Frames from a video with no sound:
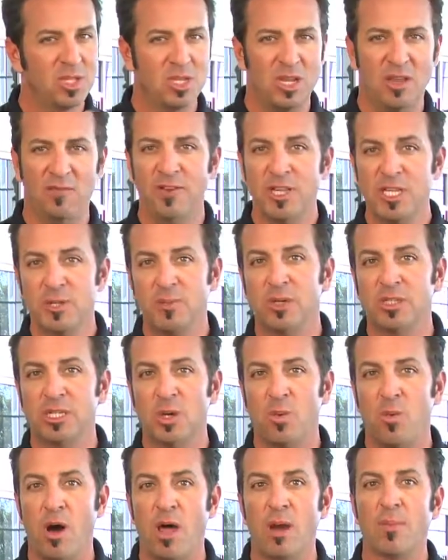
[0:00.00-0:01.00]
invisible as I
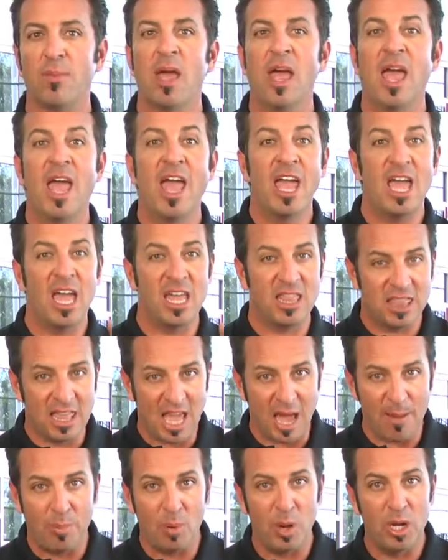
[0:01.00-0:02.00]
want them, at
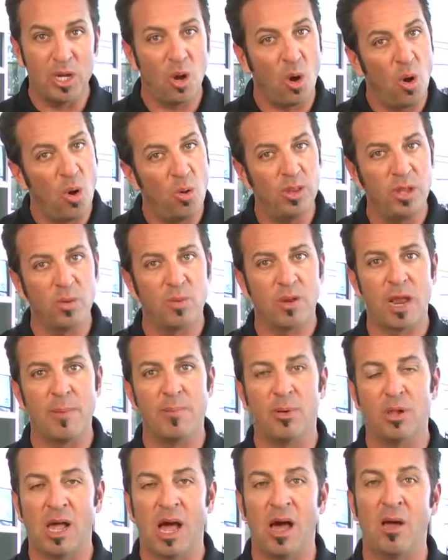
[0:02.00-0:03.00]
that point only would I
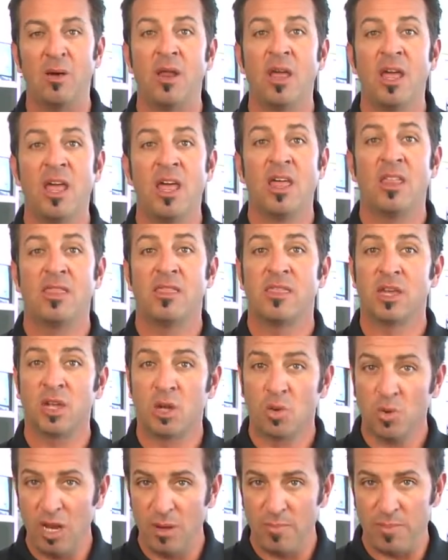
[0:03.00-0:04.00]
pull out the
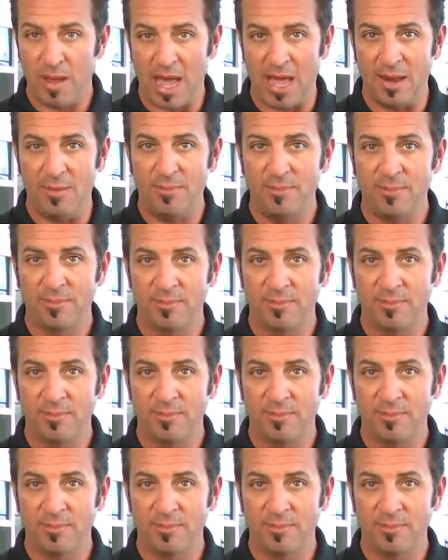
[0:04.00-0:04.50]
green pad